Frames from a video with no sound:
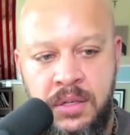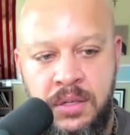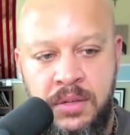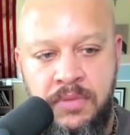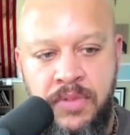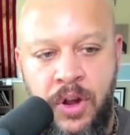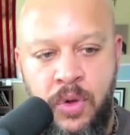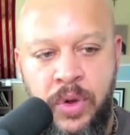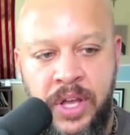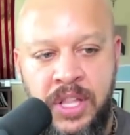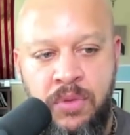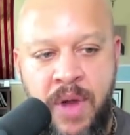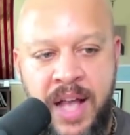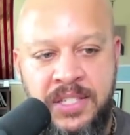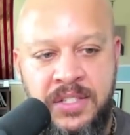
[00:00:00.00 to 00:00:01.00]
very quickly
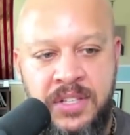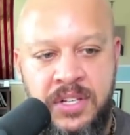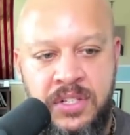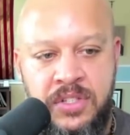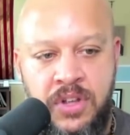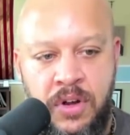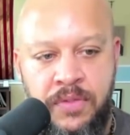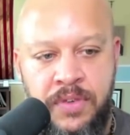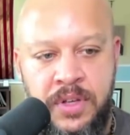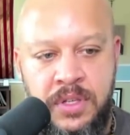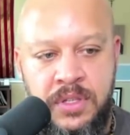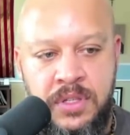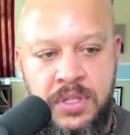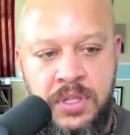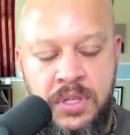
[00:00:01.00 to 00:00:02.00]
rises to the
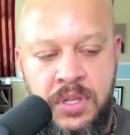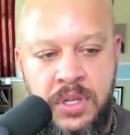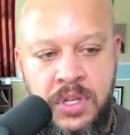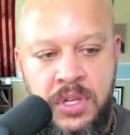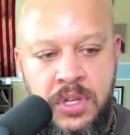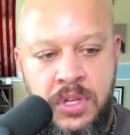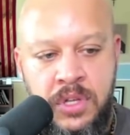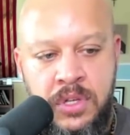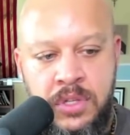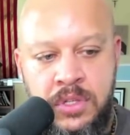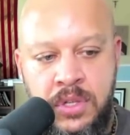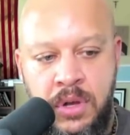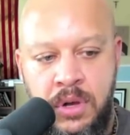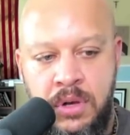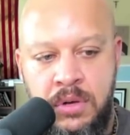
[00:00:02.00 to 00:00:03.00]
surface.
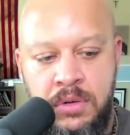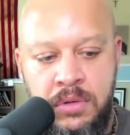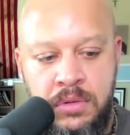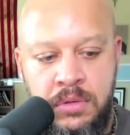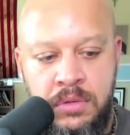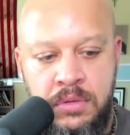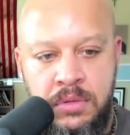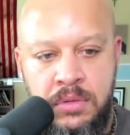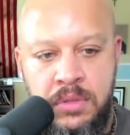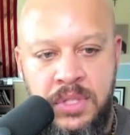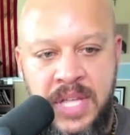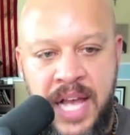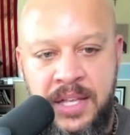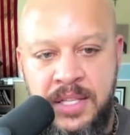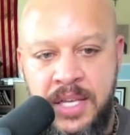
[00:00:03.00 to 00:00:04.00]
So
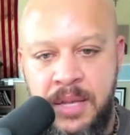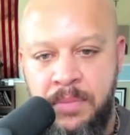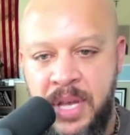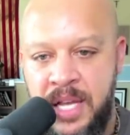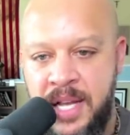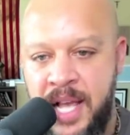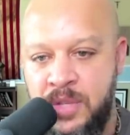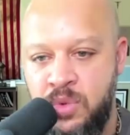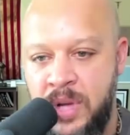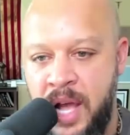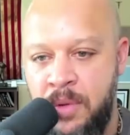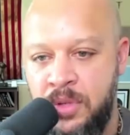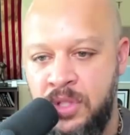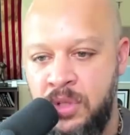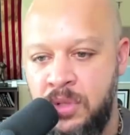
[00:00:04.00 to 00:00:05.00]
that's it, man. That's what I
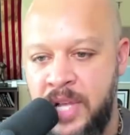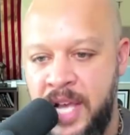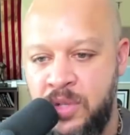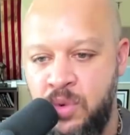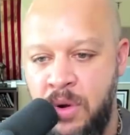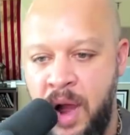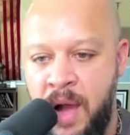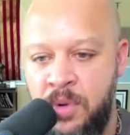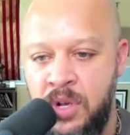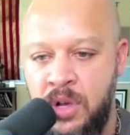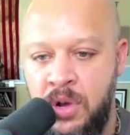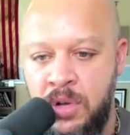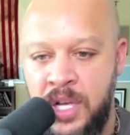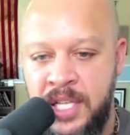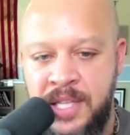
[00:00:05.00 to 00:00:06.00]
would do. That's where I would
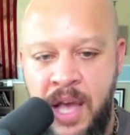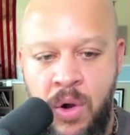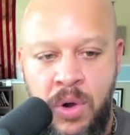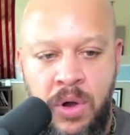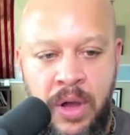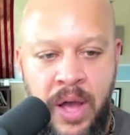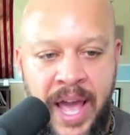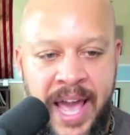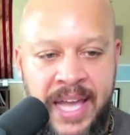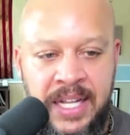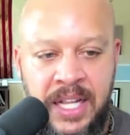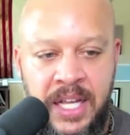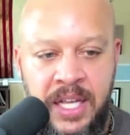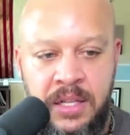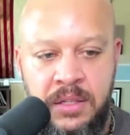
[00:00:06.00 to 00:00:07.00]
go. That's how I
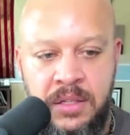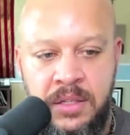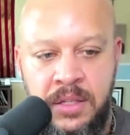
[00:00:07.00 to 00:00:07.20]
handle it.